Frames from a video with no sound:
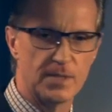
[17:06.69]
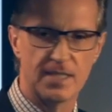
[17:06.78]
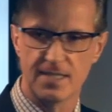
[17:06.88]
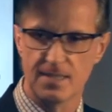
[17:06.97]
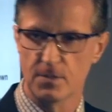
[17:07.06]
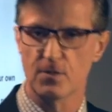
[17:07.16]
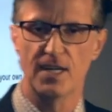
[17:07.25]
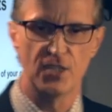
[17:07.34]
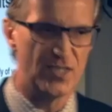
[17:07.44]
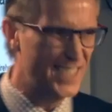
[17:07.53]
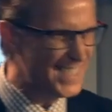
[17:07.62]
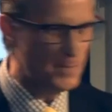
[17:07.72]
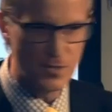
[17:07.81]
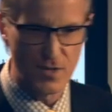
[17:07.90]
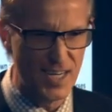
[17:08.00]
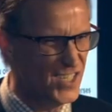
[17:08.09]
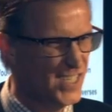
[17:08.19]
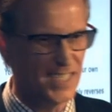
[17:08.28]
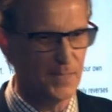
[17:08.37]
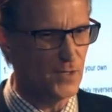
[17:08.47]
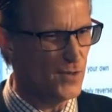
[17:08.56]
And because immigration is immigration
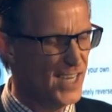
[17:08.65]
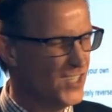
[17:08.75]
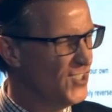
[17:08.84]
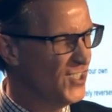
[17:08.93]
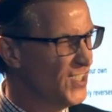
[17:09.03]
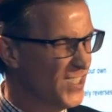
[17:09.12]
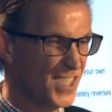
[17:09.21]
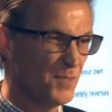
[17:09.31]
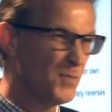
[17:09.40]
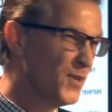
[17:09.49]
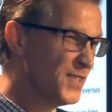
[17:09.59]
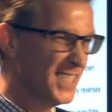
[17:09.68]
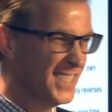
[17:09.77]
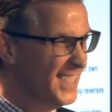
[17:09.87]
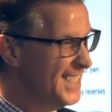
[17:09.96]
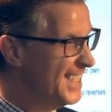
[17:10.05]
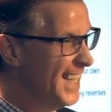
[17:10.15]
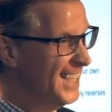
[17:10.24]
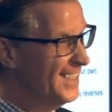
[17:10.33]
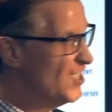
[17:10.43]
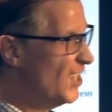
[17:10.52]
is immigration, it's just that the processes
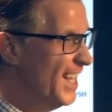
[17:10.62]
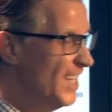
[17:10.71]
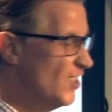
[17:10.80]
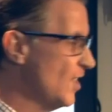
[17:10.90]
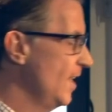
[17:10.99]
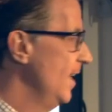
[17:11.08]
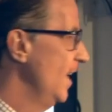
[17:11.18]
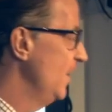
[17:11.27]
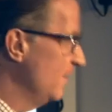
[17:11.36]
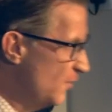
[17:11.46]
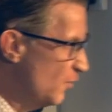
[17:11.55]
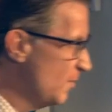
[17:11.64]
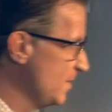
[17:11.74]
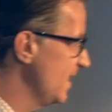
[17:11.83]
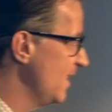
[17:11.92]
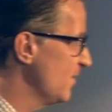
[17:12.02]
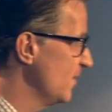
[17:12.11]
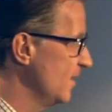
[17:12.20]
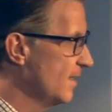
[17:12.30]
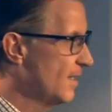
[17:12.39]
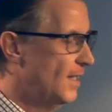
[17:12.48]
slightly change and the forms are
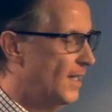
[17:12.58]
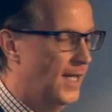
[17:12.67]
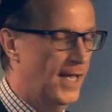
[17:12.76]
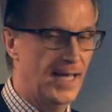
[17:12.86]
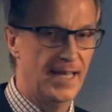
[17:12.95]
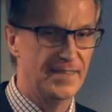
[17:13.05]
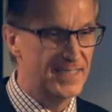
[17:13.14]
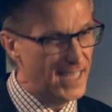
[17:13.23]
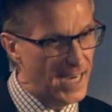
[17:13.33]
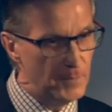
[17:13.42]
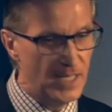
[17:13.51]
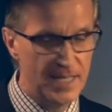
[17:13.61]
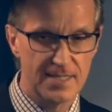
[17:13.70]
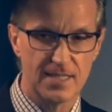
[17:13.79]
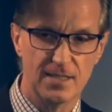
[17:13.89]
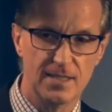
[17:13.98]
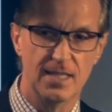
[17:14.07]
different and the timelines